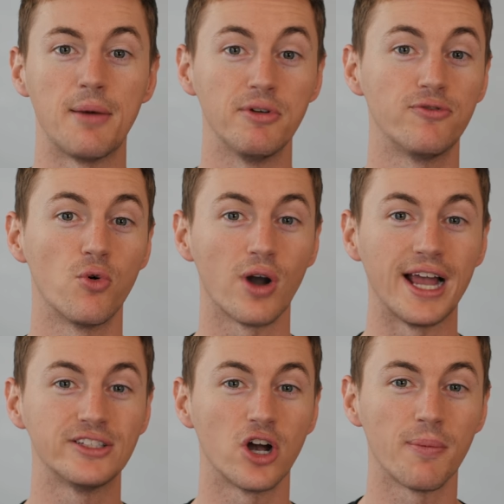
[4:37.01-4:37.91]
Now, before
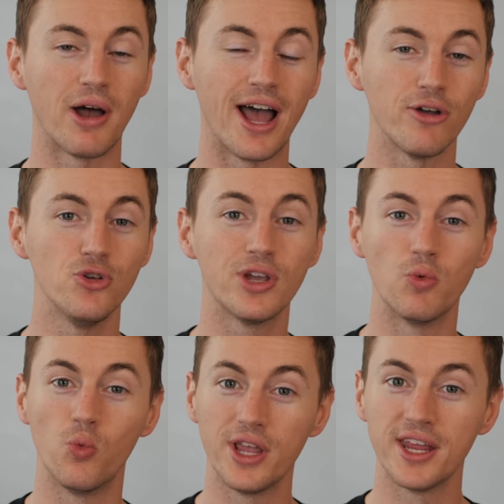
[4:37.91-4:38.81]
I talk about how you
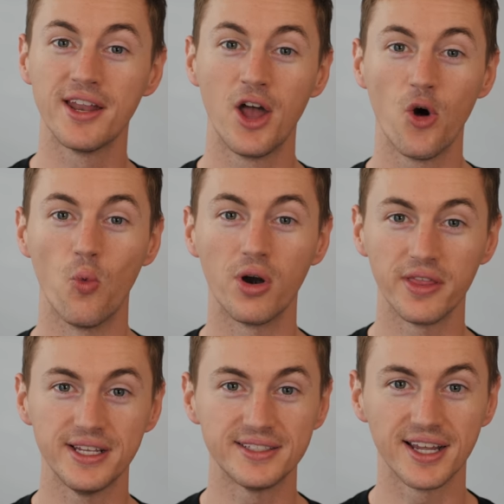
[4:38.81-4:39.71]
can win
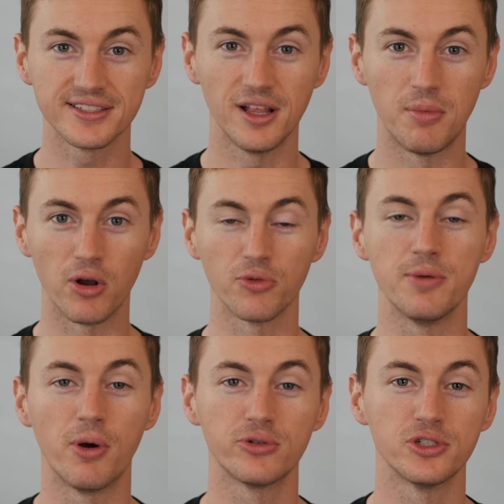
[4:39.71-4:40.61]
one of these Tesla Model
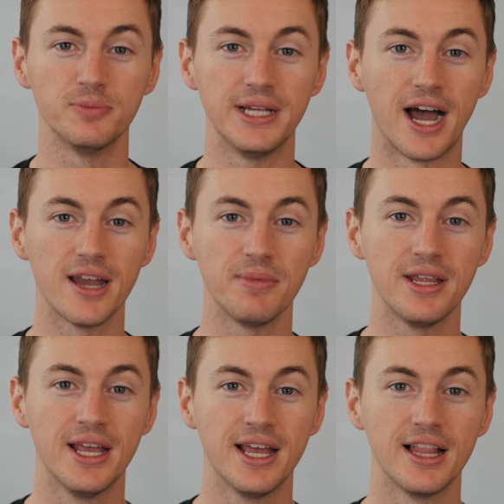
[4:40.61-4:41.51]
three posters behind
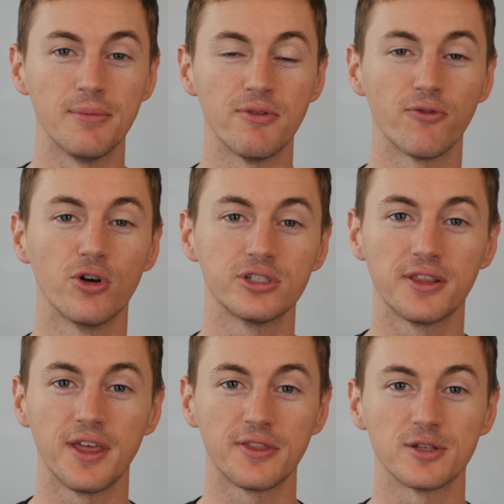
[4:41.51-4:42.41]
me, let me
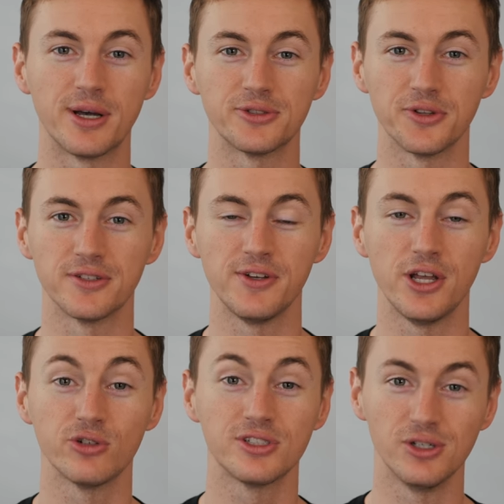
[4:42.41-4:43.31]
first thank the sponsor of this
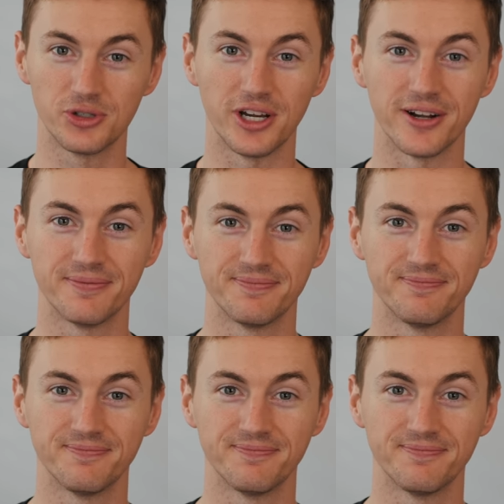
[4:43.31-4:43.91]
video, Skillshare.